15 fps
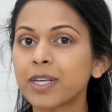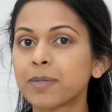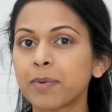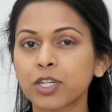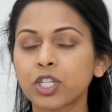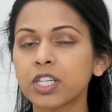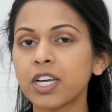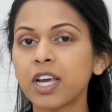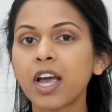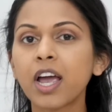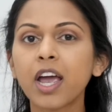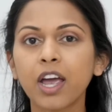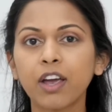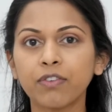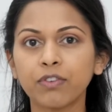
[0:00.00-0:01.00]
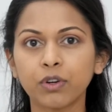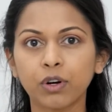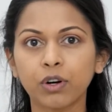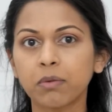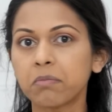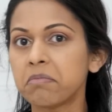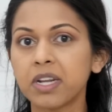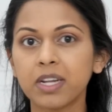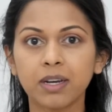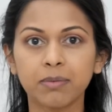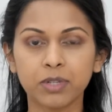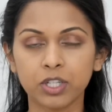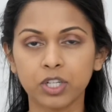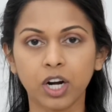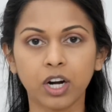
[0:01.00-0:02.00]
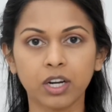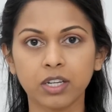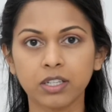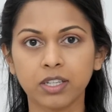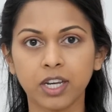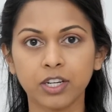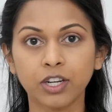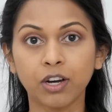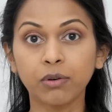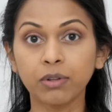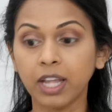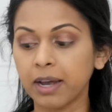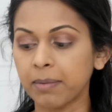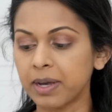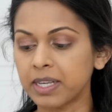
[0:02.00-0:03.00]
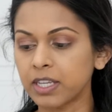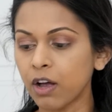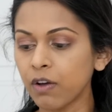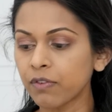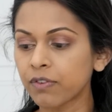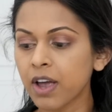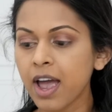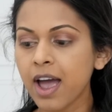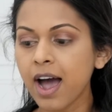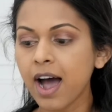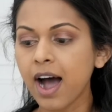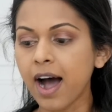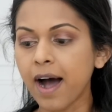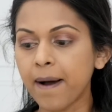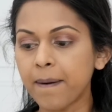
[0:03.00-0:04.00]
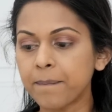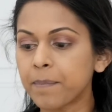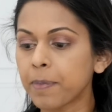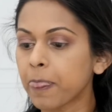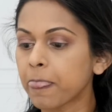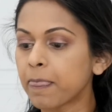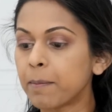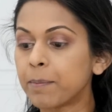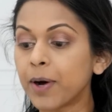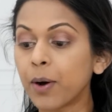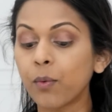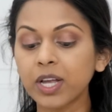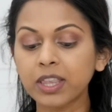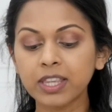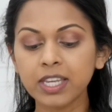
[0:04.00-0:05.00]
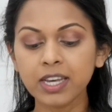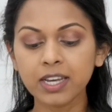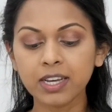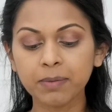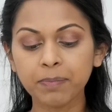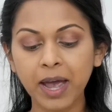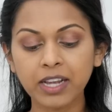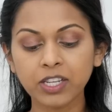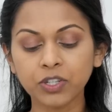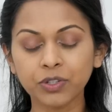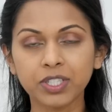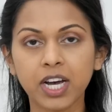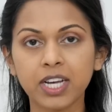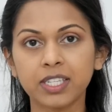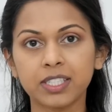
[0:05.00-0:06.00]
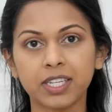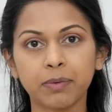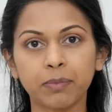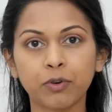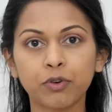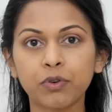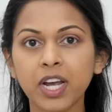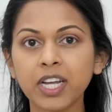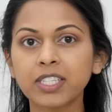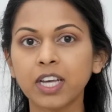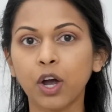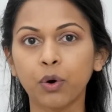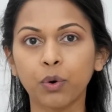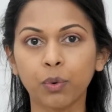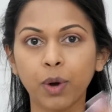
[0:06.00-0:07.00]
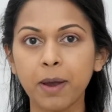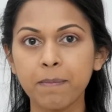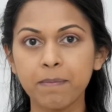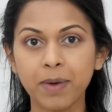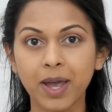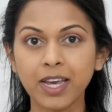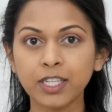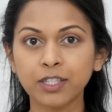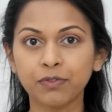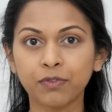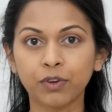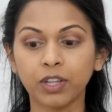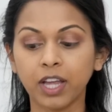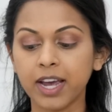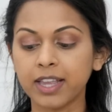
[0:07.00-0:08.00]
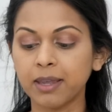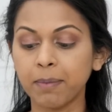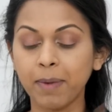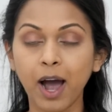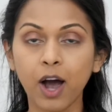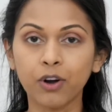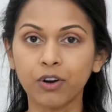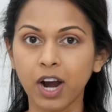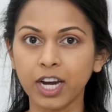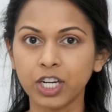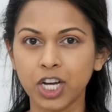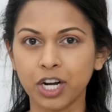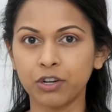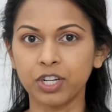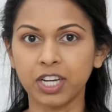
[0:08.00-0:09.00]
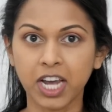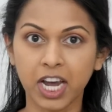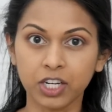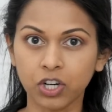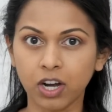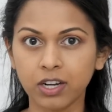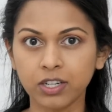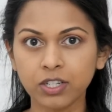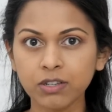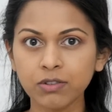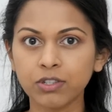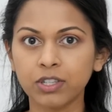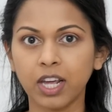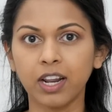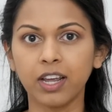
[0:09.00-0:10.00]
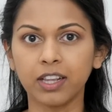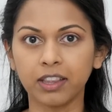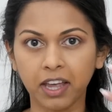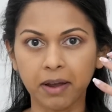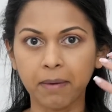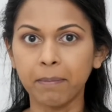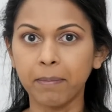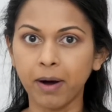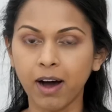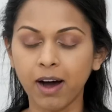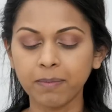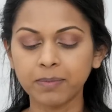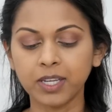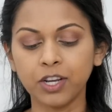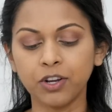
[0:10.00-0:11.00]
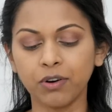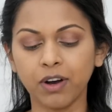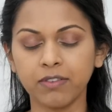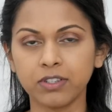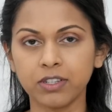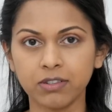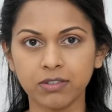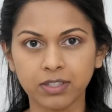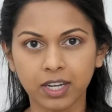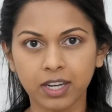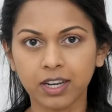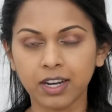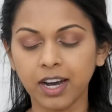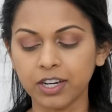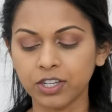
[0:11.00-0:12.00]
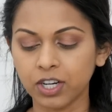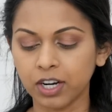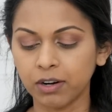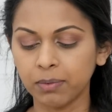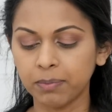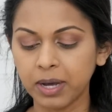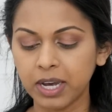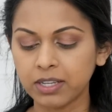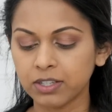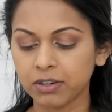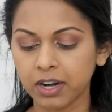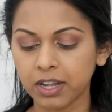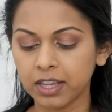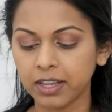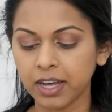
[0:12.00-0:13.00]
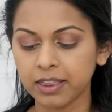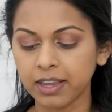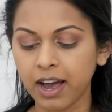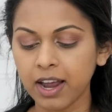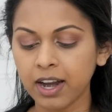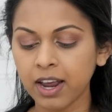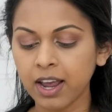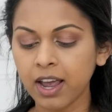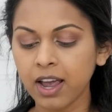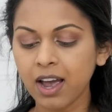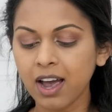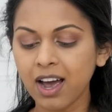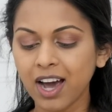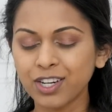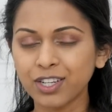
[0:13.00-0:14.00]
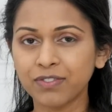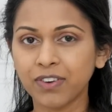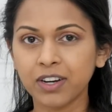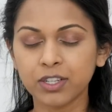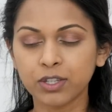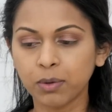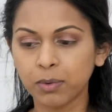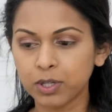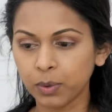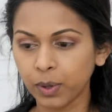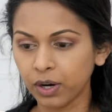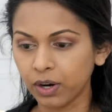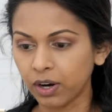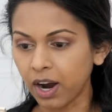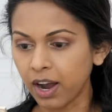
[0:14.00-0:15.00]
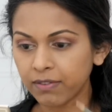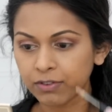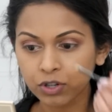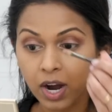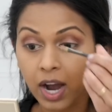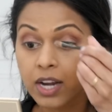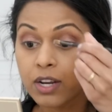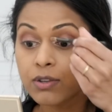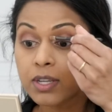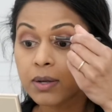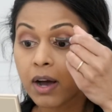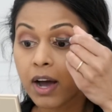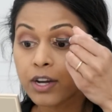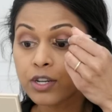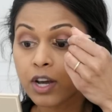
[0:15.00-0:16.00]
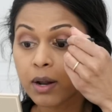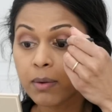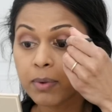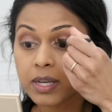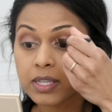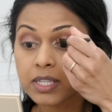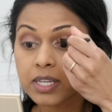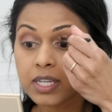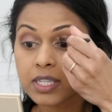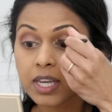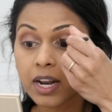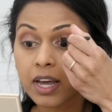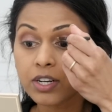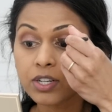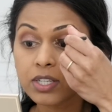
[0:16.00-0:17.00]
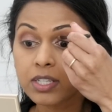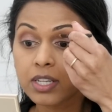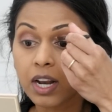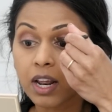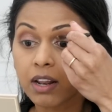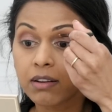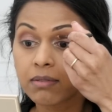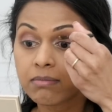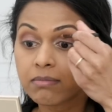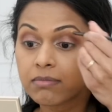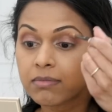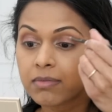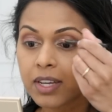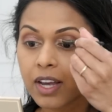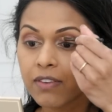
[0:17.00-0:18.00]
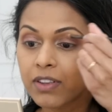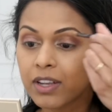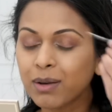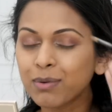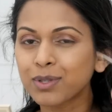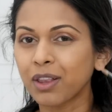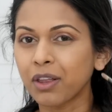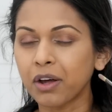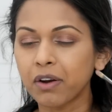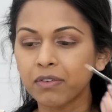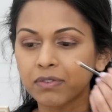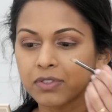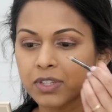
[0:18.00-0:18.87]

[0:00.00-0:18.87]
especially if you're medium to dark skin tone like myself. But what the pencil does is it creates a great base for like the powder eyeshadow to catch onto so that it like pops and you don't have to use like eyeshadow base or anything like that. I just find it so much quicker. I've tried using eyeshadow bases and I just didn't, I feel like it was a lot of